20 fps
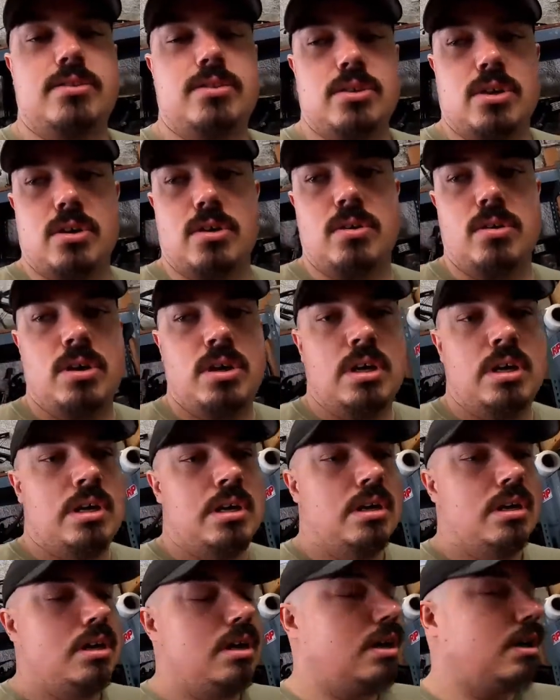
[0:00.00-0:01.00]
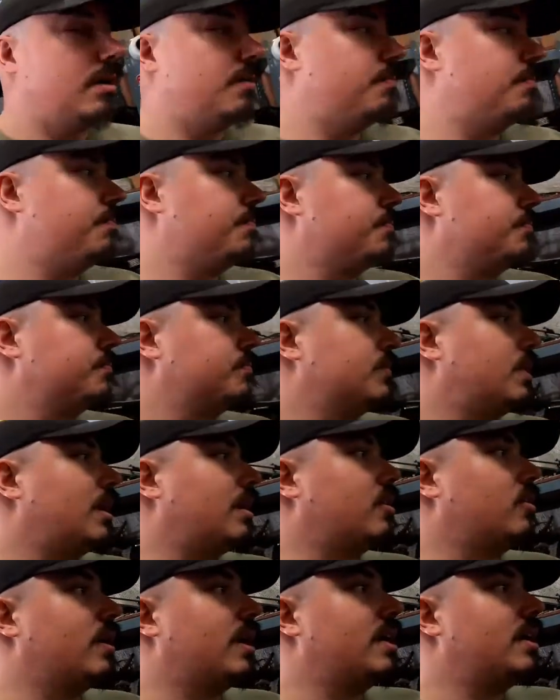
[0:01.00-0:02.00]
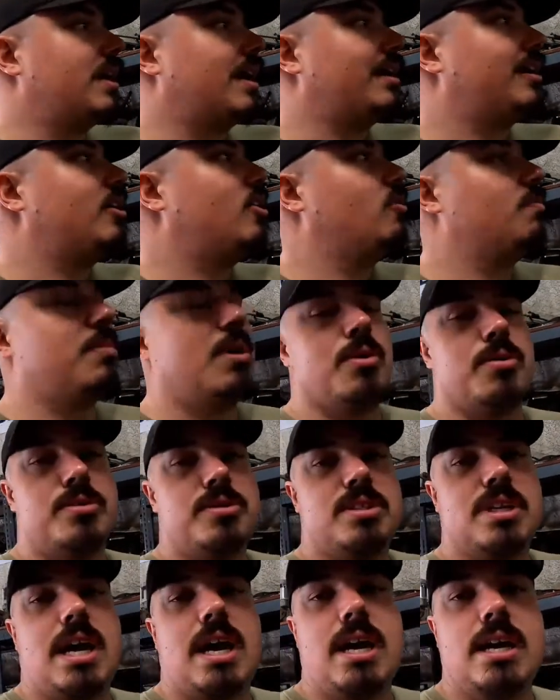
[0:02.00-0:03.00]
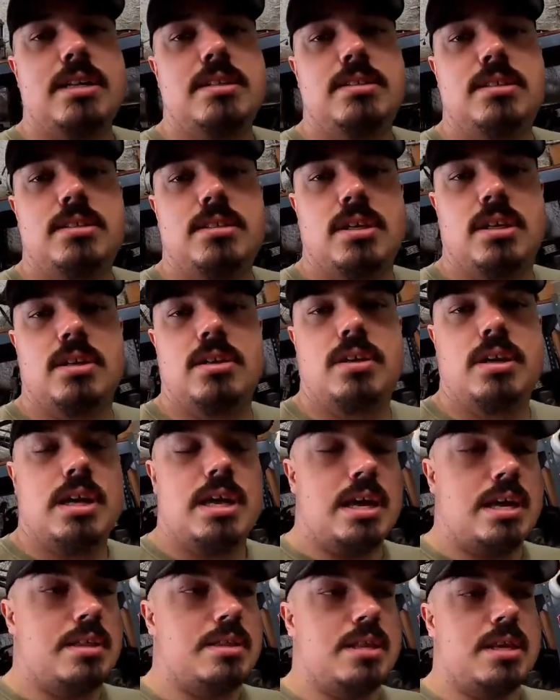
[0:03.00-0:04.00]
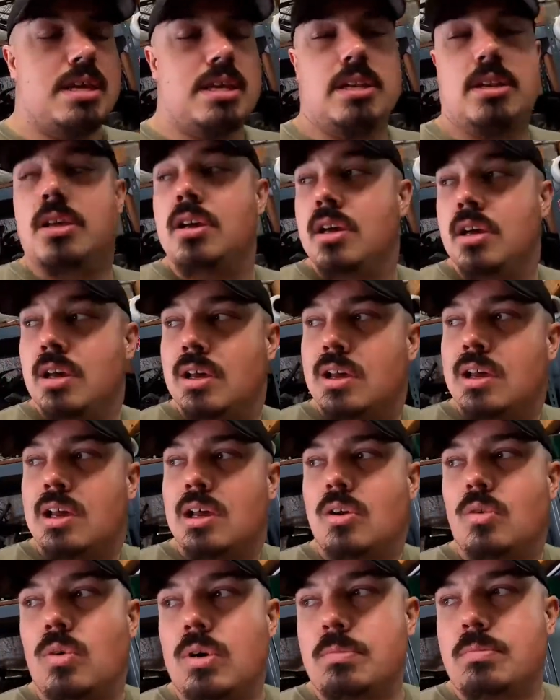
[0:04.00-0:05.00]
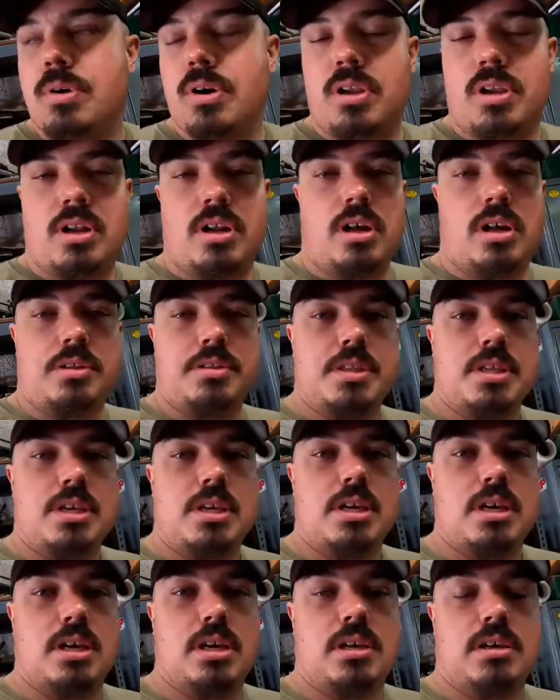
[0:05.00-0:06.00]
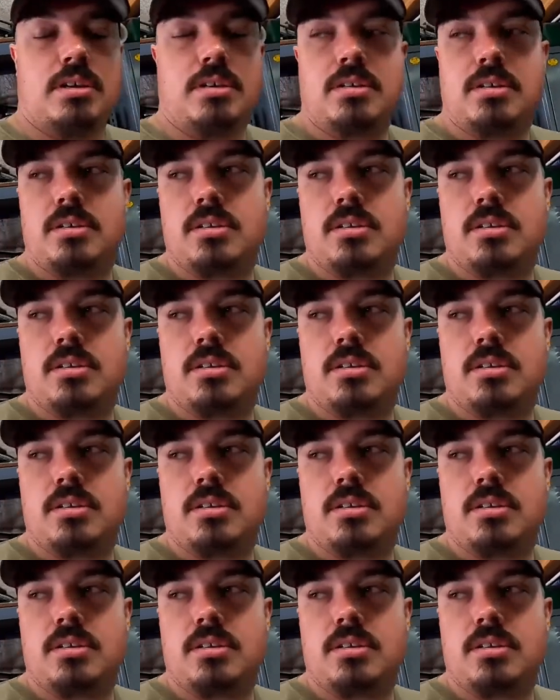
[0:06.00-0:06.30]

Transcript: So I go ahead and I coat both sides, and then we put it on the